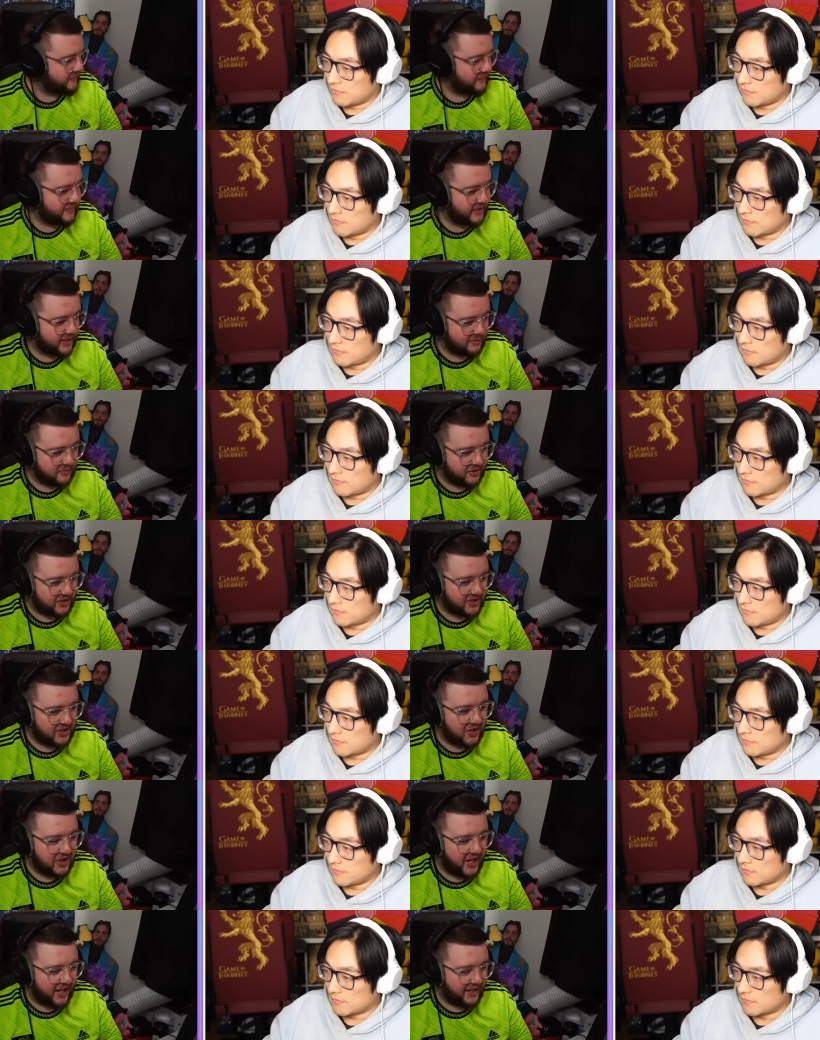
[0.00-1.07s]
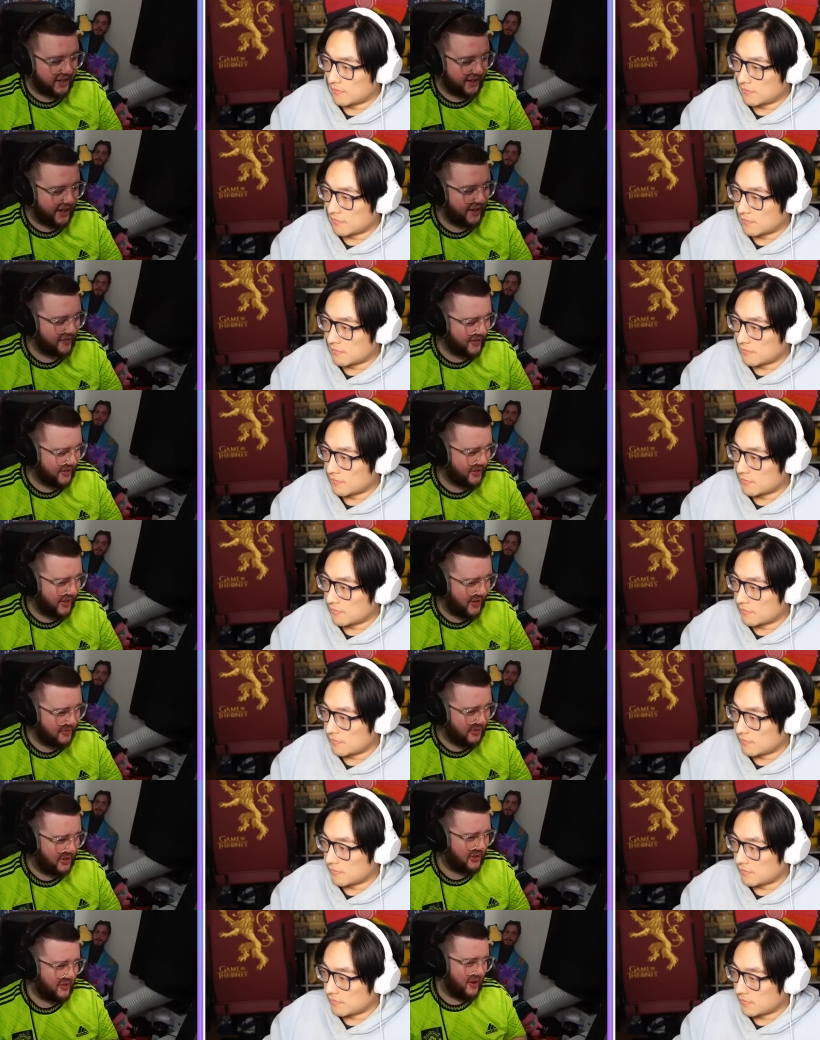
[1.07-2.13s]
Speaker 1: And I'm just stuck here like, I've got no
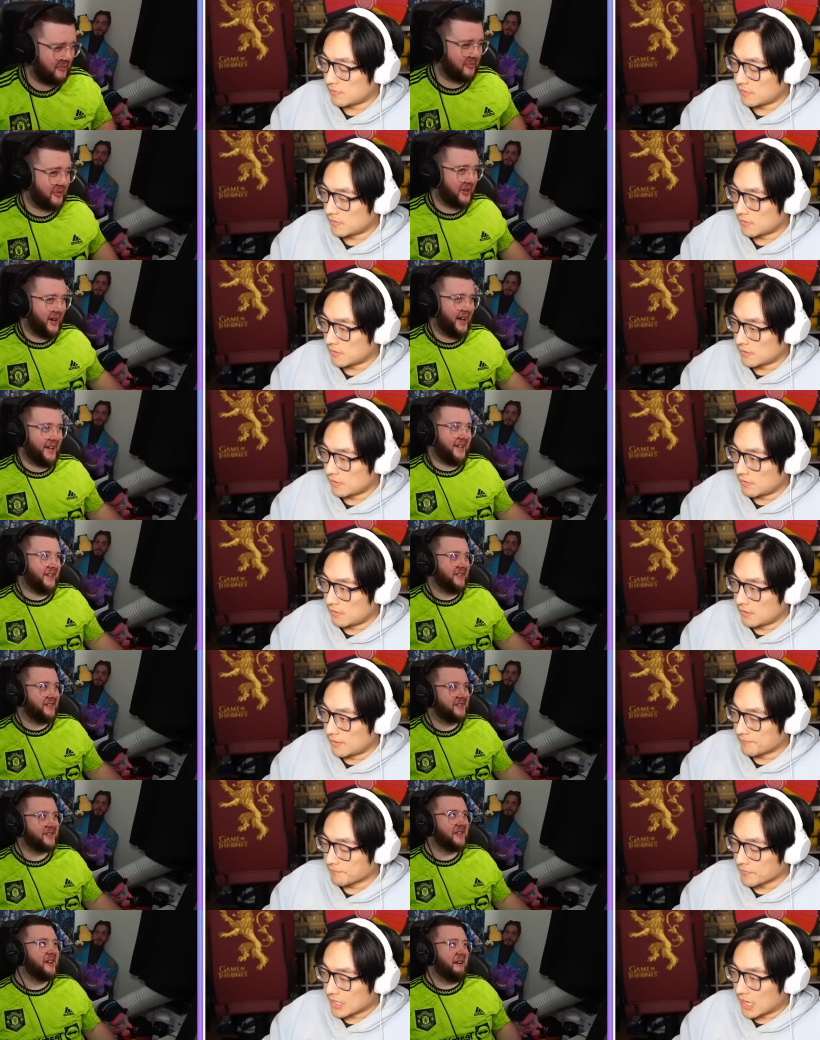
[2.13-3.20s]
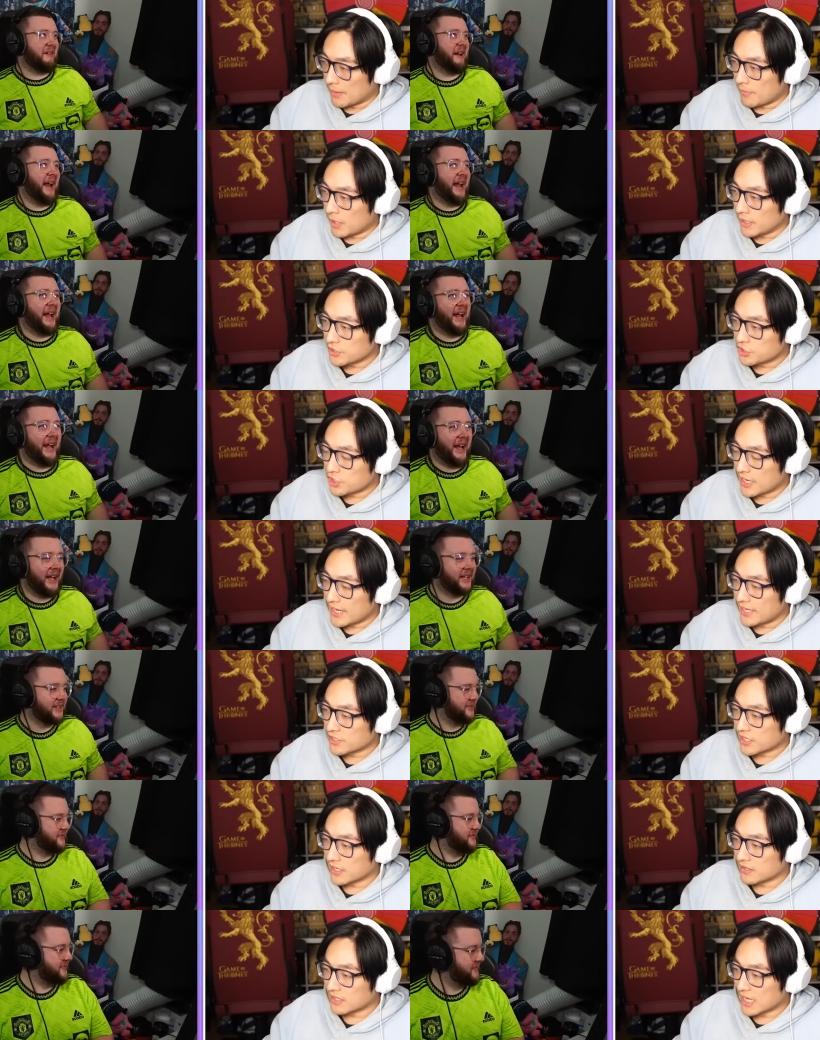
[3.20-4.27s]
more upgrades. I eh. might
Speaker 2: change
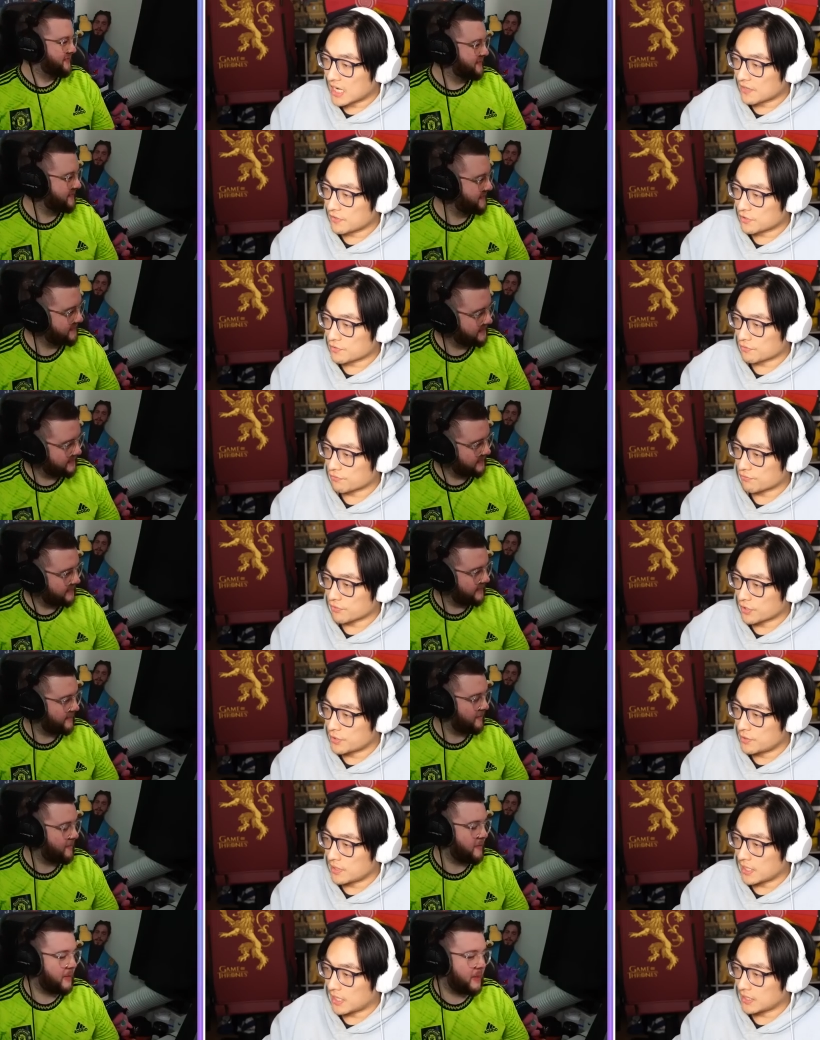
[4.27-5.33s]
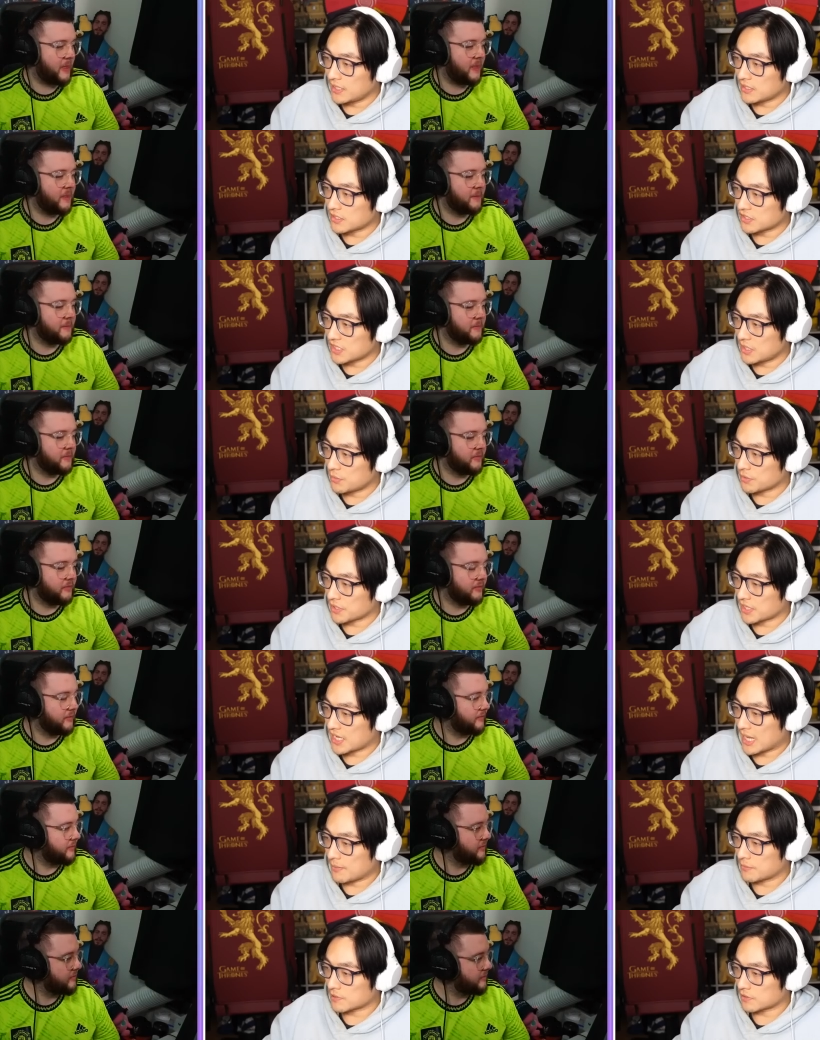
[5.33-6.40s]
Handanovic for Rulli. I need to see what the
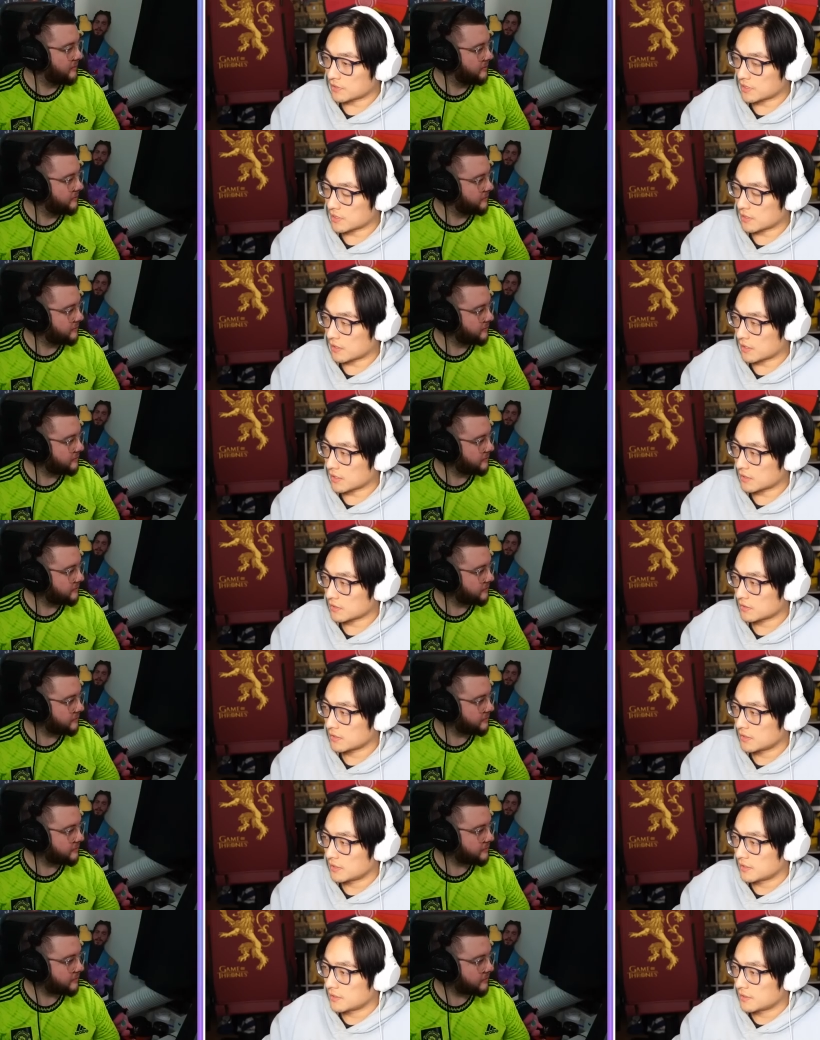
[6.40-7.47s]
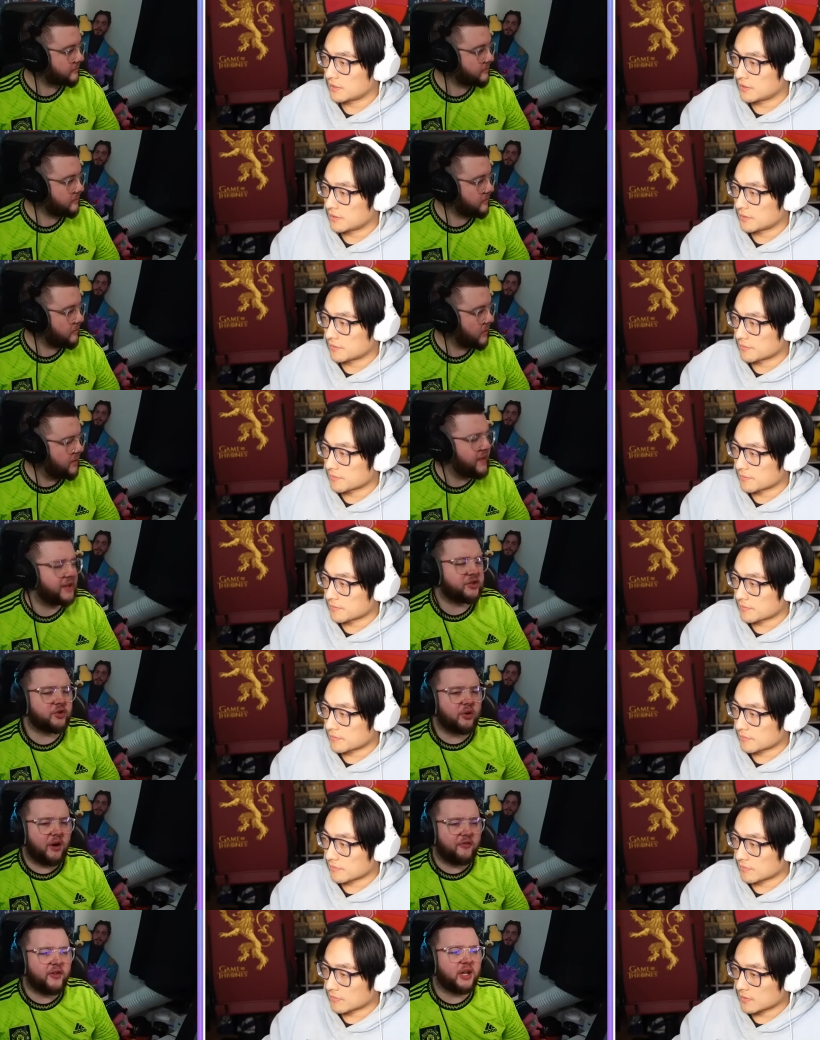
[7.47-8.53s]
chem's looking like.
Speaker 1: That's true.
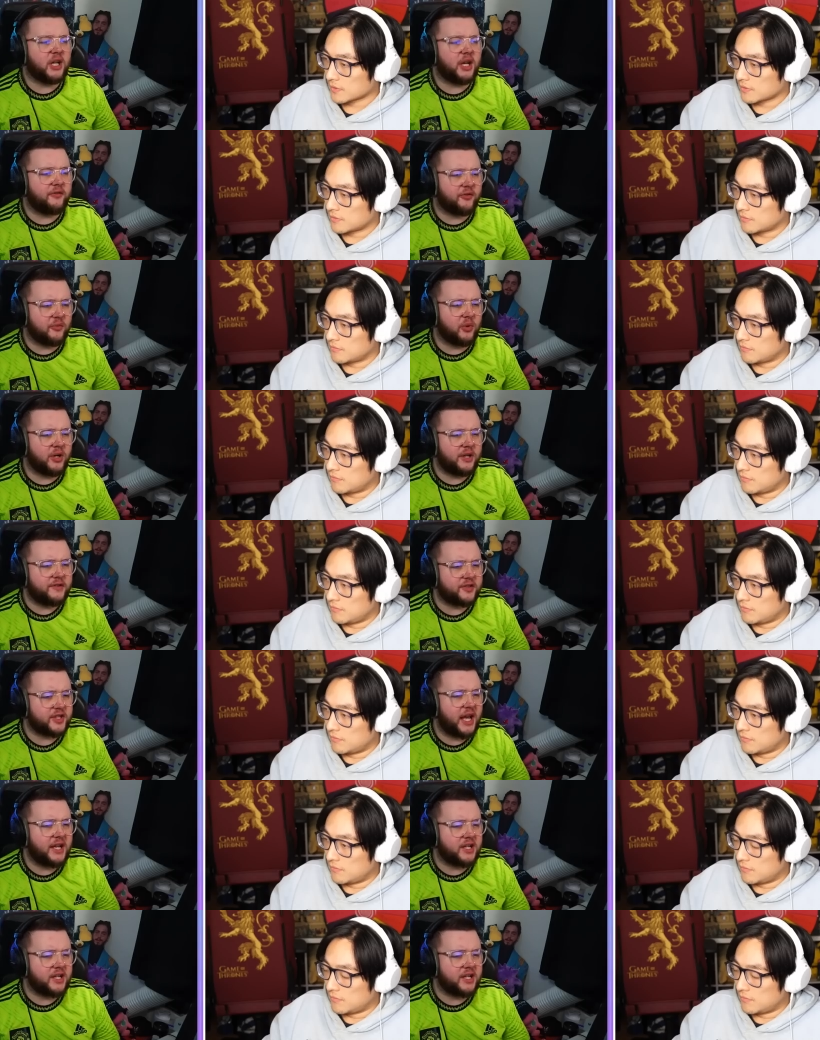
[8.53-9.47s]
I feel like from what you said,